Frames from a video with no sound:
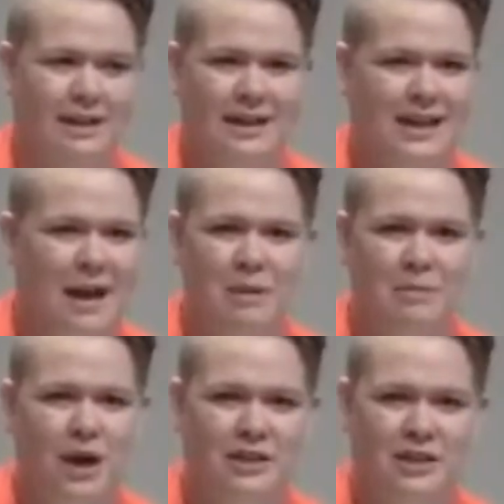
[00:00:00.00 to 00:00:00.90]
You cannot be
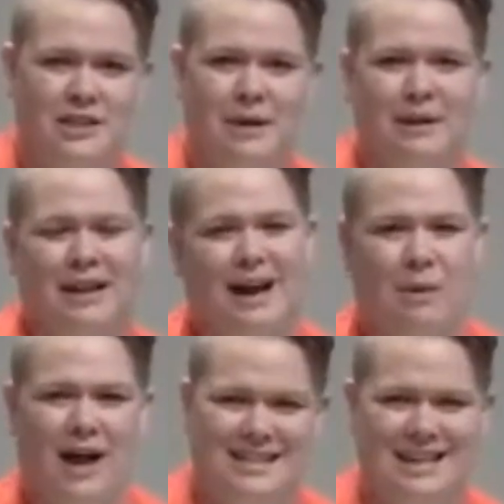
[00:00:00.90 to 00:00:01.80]
precious about, like,
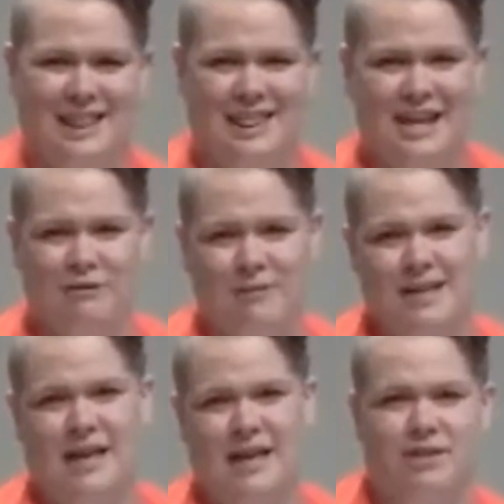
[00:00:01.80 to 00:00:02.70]
well, I didn't think of
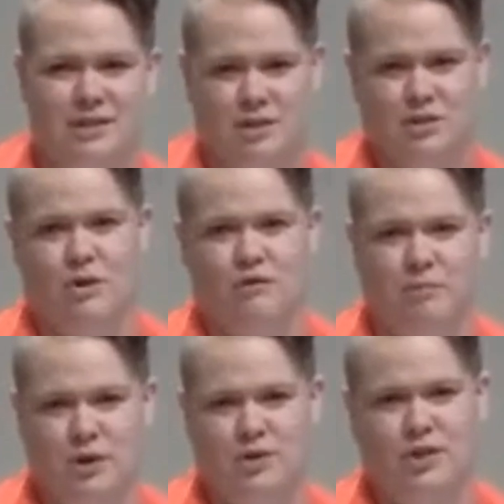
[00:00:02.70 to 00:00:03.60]
myself as the sort of
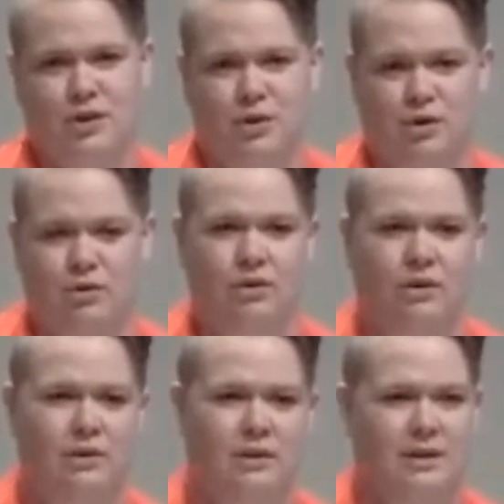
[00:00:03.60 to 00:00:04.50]
person who
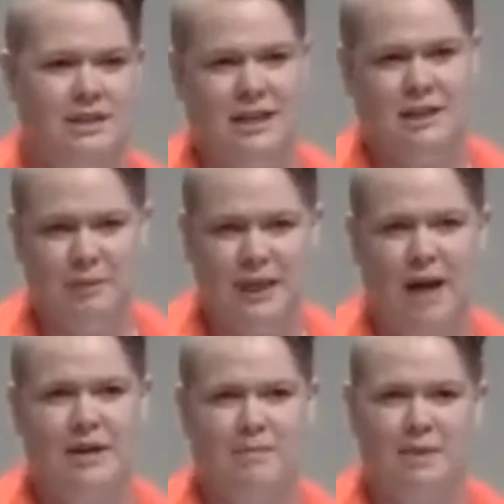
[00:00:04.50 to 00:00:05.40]
did
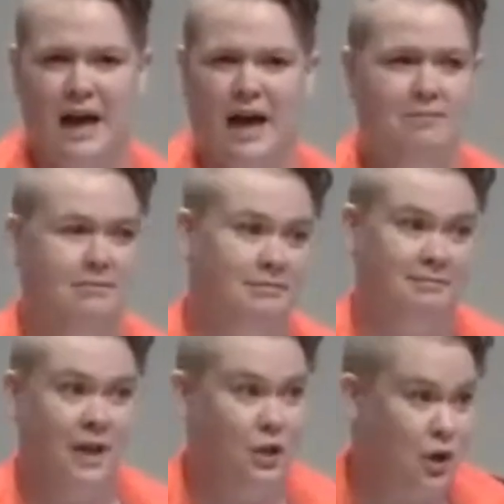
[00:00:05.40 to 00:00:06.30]
blah-biddy-blah.
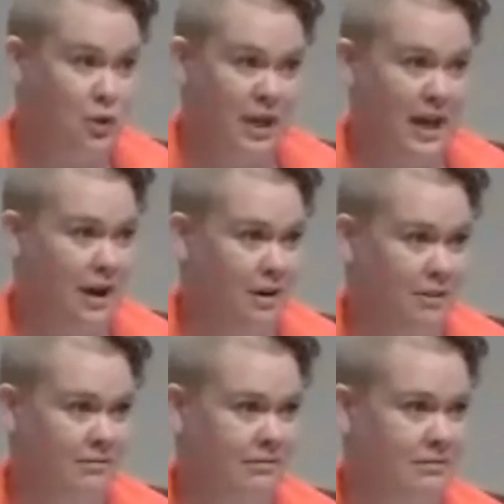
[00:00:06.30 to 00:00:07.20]
Don't care.
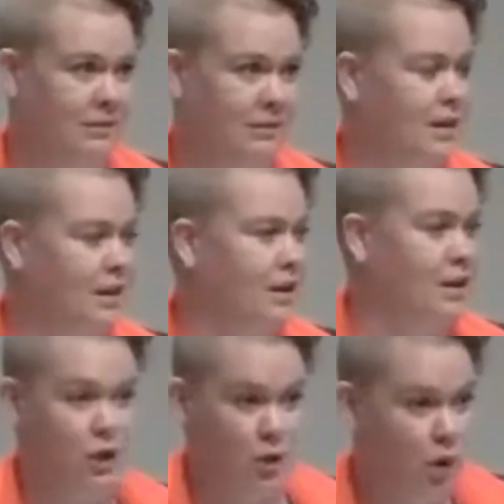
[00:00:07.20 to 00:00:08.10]

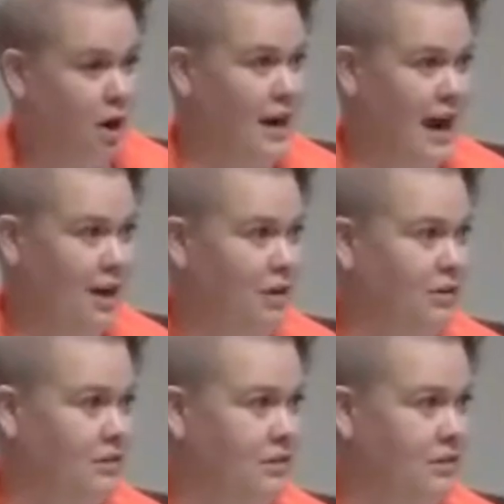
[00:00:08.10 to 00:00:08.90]
You are now.